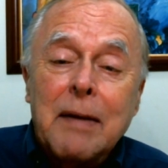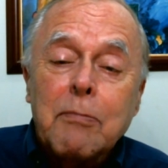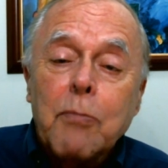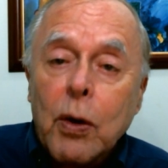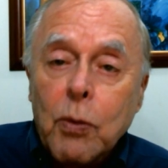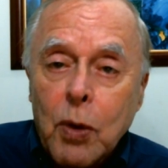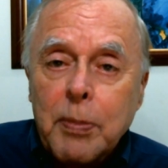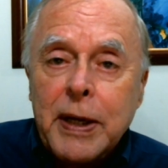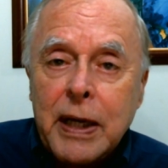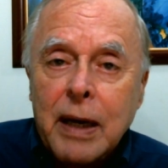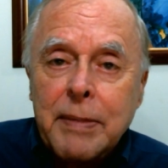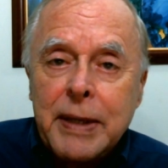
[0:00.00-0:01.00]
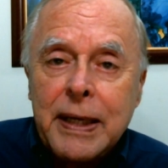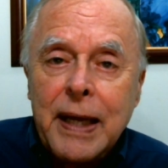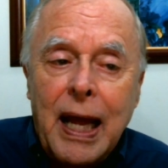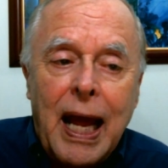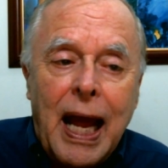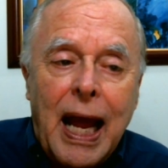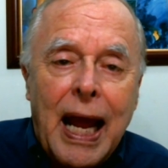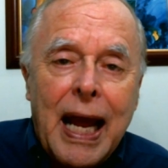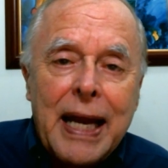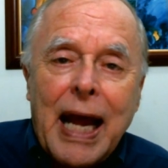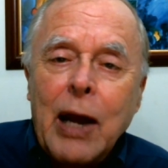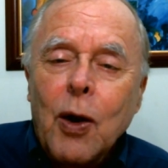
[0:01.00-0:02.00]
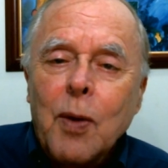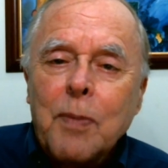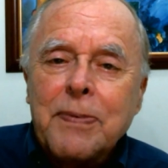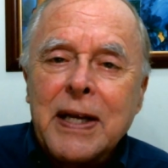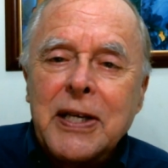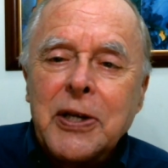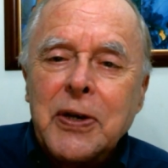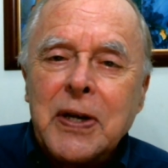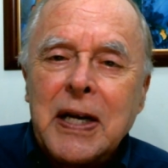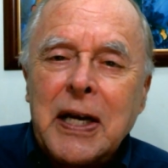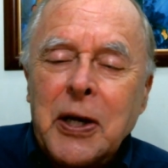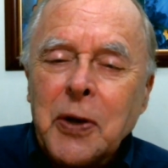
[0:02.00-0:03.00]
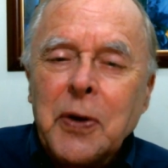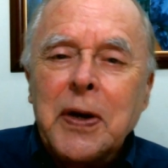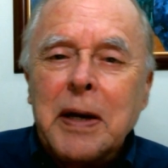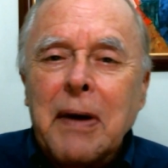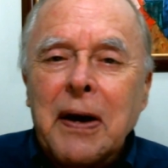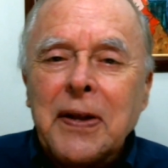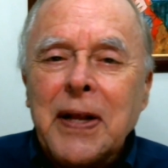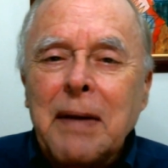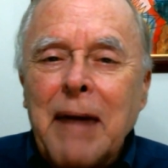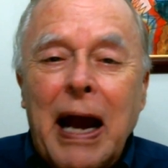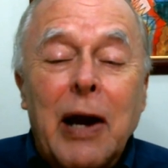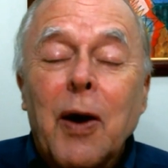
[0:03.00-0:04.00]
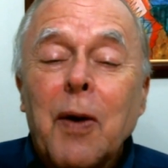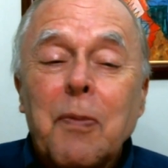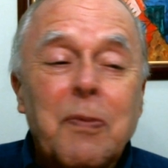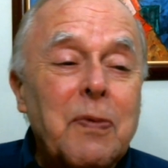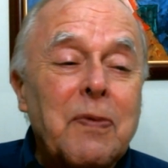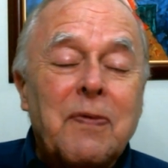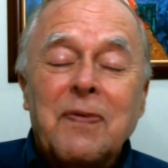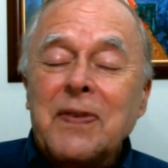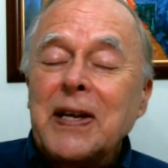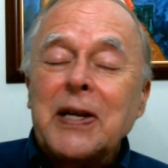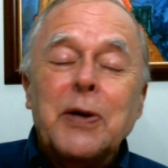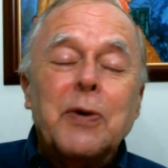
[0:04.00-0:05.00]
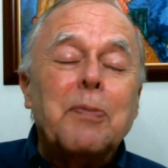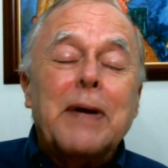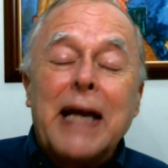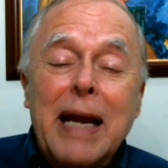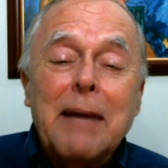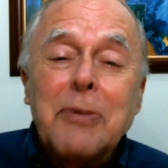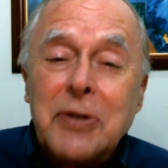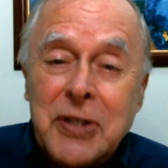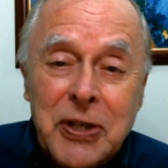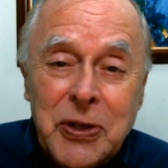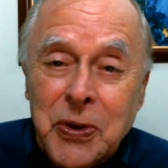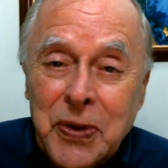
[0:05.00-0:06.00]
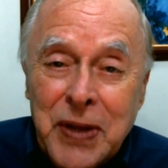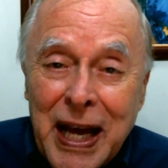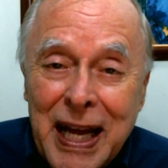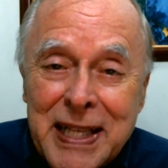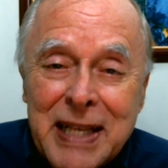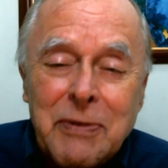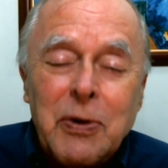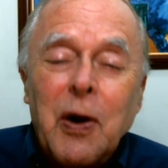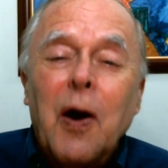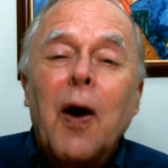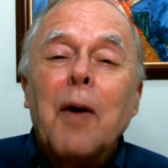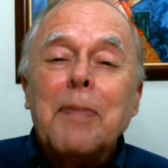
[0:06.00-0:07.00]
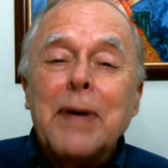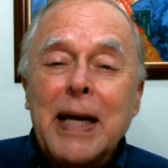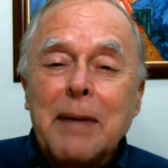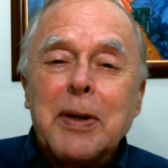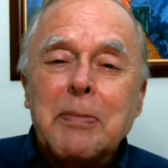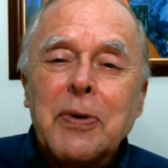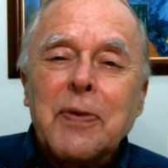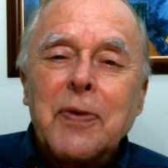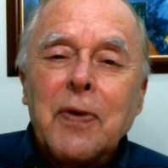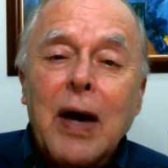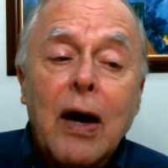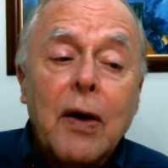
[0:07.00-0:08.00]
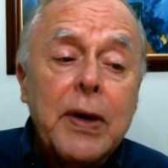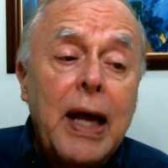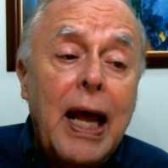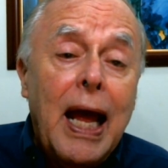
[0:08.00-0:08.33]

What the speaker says: More will be coming, and I hope that you're included among them. I hope that you'll be able to do that we'll all be able to move around,